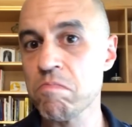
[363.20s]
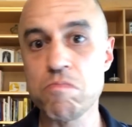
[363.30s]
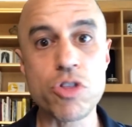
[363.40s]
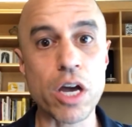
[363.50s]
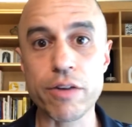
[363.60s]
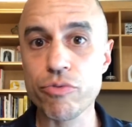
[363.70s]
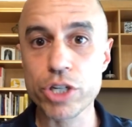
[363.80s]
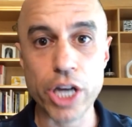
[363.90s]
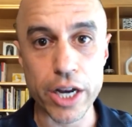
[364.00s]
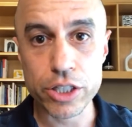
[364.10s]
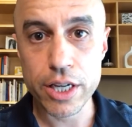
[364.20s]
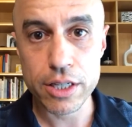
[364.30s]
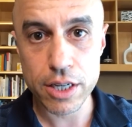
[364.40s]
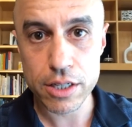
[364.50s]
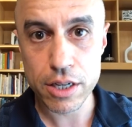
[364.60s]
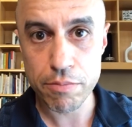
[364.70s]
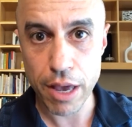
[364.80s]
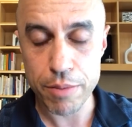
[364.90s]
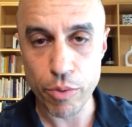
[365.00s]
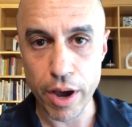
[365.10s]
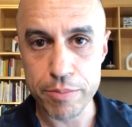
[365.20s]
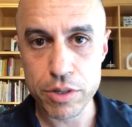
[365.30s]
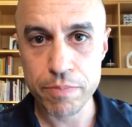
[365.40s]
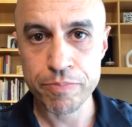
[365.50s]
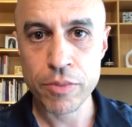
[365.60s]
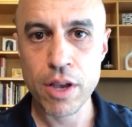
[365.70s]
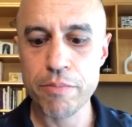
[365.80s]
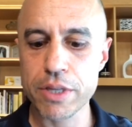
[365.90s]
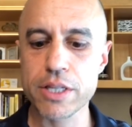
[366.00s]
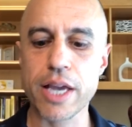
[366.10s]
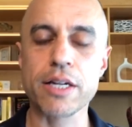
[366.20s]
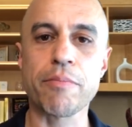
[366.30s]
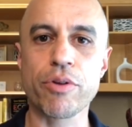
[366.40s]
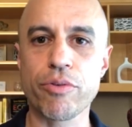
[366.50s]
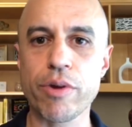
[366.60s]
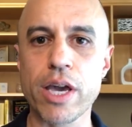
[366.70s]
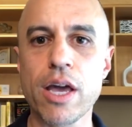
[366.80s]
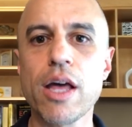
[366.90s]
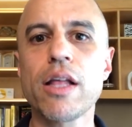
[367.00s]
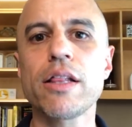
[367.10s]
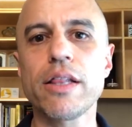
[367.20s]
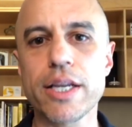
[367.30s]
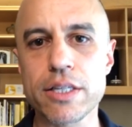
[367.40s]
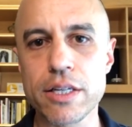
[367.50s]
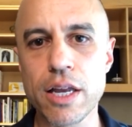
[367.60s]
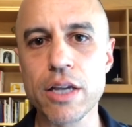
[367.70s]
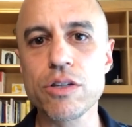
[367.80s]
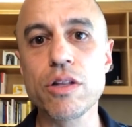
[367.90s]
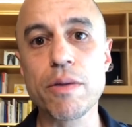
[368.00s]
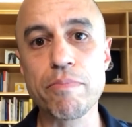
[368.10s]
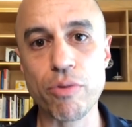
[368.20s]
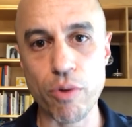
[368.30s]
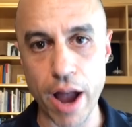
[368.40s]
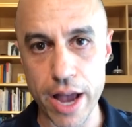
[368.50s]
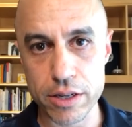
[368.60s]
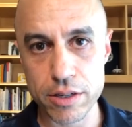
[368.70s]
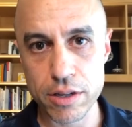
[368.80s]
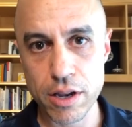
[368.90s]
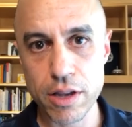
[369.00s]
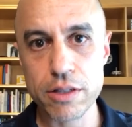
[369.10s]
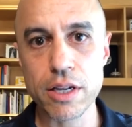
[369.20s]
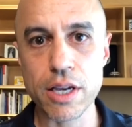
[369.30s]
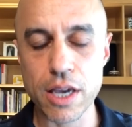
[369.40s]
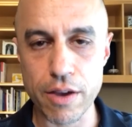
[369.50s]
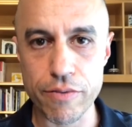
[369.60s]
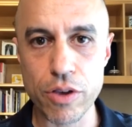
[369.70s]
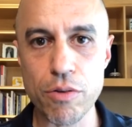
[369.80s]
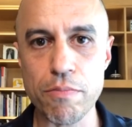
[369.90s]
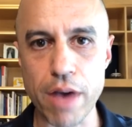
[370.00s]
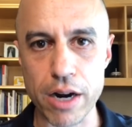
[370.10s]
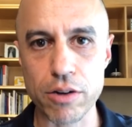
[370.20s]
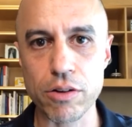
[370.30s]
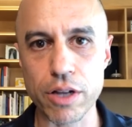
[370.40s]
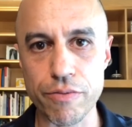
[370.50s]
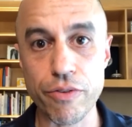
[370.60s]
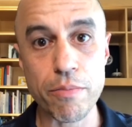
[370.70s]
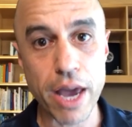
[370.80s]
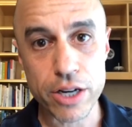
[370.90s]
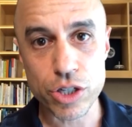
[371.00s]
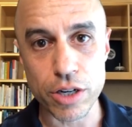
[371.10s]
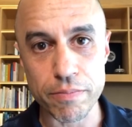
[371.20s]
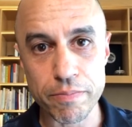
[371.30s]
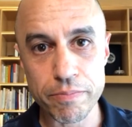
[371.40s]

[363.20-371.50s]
none of which actually exist in baby wipes. Mistake number three, listening to the press to give you medical information.